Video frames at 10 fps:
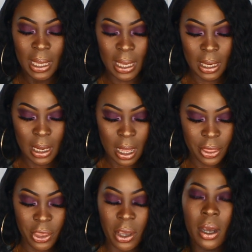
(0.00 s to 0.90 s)
in
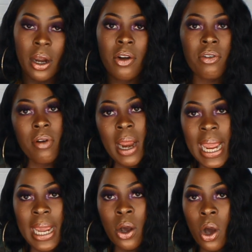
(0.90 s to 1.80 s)
the
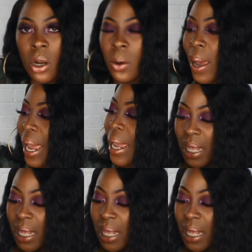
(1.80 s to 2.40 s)
grey colorway.